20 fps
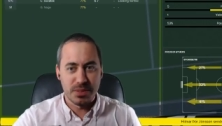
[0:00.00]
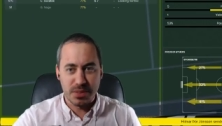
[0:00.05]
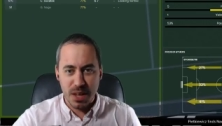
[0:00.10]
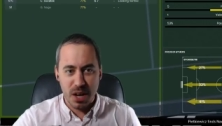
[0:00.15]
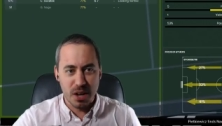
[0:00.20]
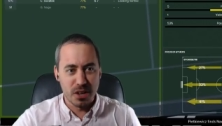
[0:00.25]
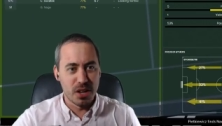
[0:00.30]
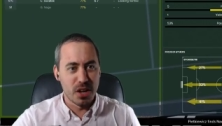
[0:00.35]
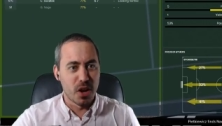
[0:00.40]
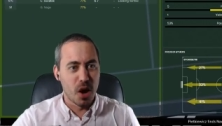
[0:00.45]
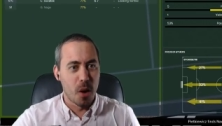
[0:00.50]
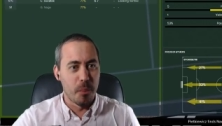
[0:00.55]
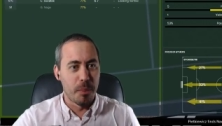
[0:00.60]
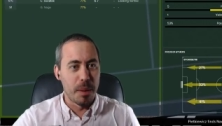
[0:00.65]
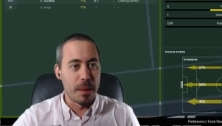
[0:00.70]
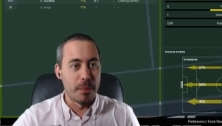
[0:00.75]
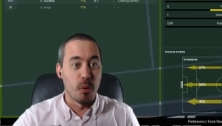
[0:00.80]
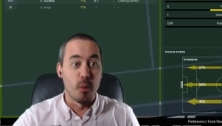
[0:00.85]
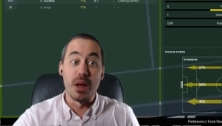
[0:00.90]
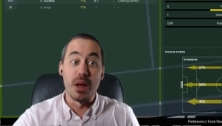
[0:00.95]
there you go,
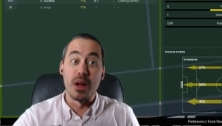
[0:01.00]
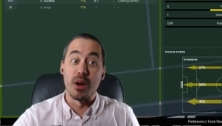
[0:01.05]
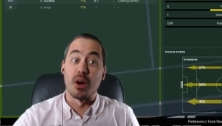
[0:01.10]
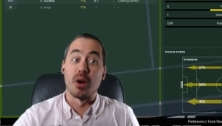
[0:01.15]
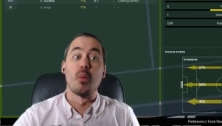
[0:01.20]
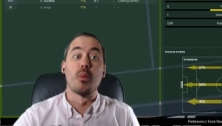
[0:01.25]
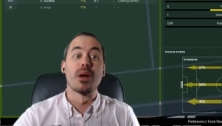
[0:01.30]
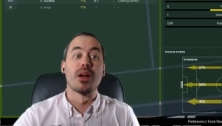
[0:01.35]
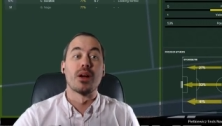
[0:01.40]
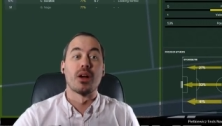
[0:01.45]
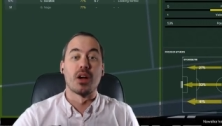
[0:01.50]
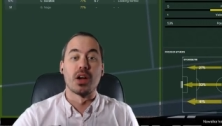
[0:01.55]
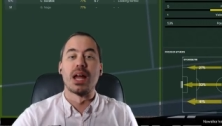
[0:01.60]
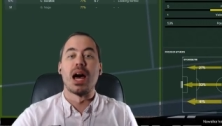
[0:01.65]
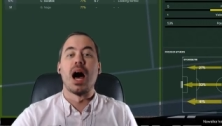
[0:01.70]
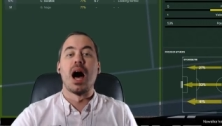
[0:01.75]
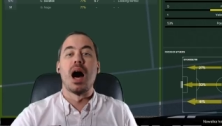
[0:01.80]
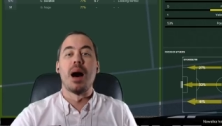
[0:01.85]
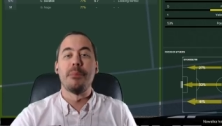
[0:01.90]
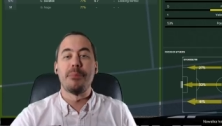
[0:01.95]
people. We are we are going to
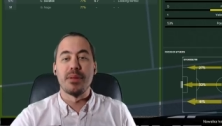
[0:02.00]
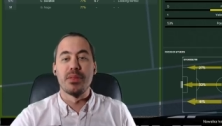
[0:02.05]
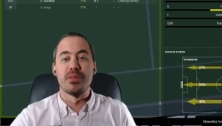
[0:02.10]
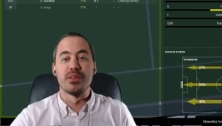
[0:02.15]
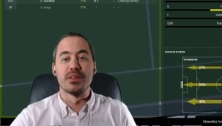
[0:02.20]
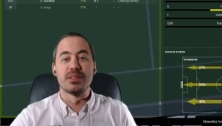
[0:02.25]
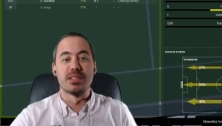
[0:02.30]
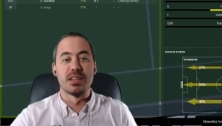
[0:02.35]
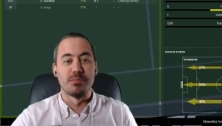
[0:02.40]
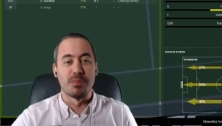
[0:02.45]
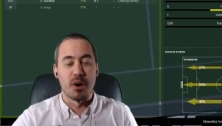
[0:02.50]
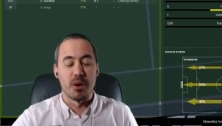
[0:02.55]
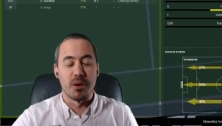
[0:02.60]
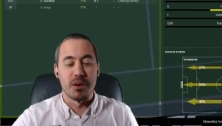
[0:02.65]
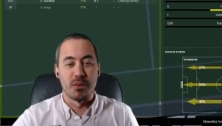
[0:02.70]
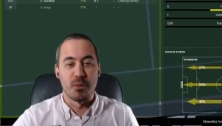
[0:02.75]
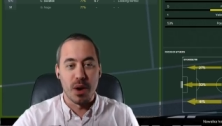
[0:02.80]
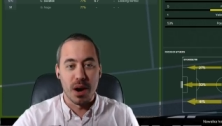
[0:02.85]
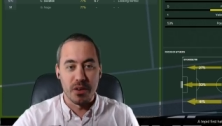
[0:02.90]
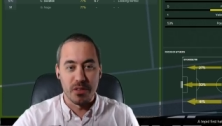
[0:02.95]
up the tempo
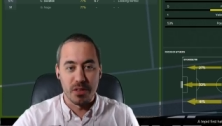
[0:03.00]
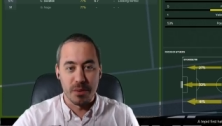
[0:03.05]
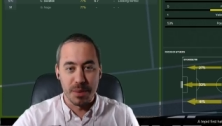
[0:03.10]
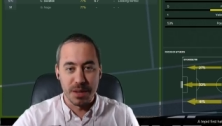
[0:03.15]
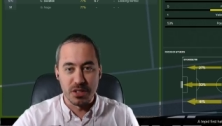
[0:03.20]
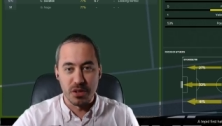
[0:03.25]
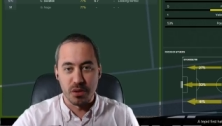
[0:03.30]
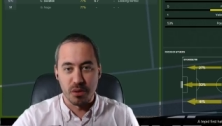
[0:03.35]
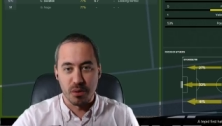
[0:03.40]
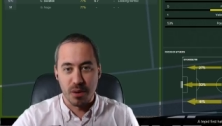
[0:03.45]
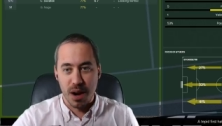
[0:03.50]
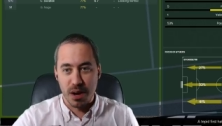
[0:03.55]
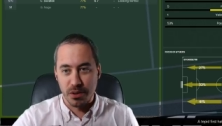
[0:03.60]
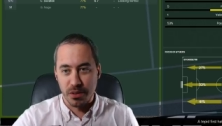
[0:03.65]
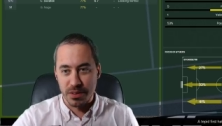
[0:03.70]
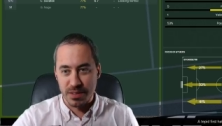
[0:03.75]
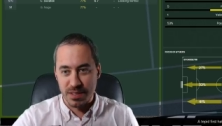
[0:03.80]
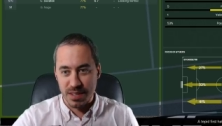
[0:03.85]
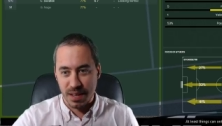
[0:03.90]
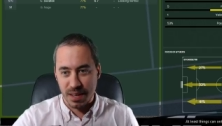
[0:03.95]
and wear them into the ground in
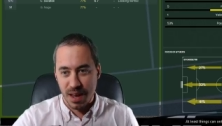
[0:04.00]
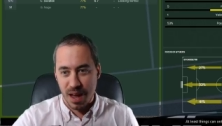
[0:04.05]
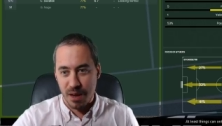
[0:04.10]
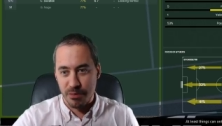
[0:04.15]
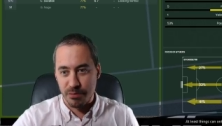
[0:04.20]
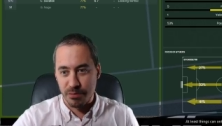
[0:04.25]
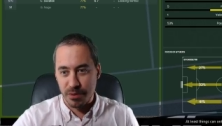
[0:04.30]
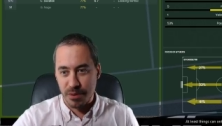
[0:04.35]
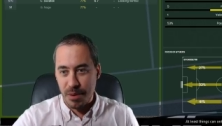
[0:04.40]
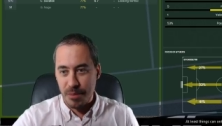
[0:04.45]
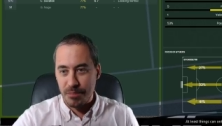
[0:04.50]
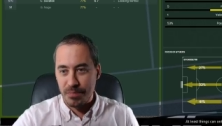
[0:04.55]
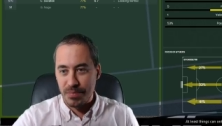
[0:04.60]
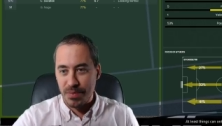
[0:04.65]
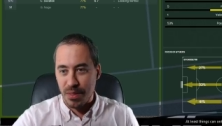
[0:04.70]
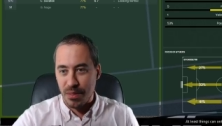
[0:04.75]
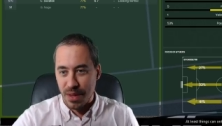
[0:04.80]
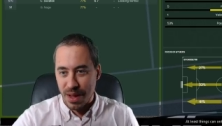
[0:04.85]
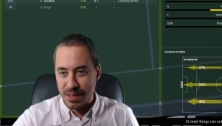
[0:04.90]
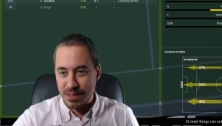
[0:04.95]
the second half.
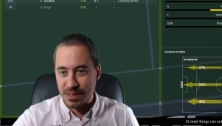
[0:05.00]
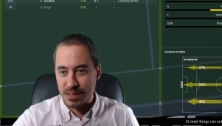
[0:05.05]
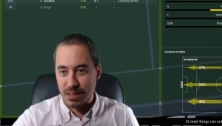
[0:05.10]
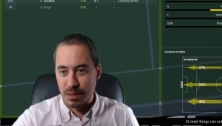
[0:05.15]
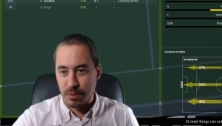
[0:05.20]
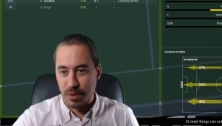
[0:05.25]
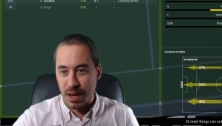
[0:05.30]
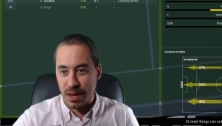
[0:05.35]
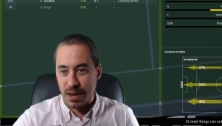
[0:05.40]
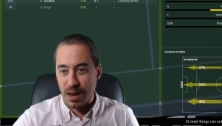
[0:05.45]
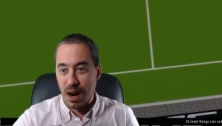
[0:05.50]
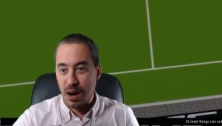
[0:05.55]
That's the plan.